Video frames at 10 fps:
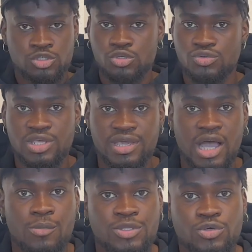So today
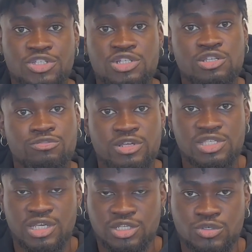I'll be touching different
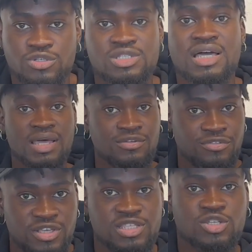sectors, and the
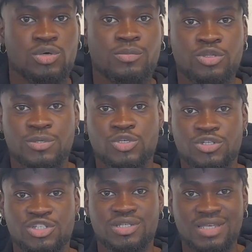first sector I'm going to be
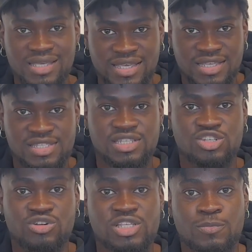touching is the
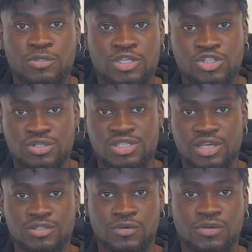transportation
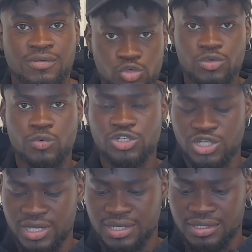sector. So in
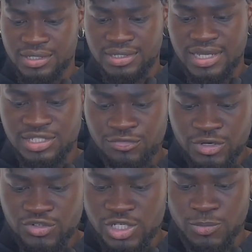Russia, there are
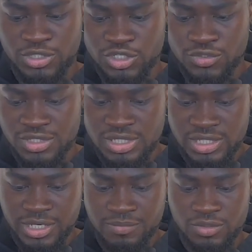different transportation
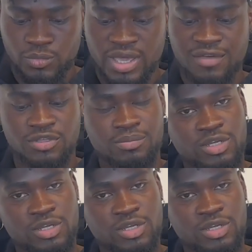systems. We have the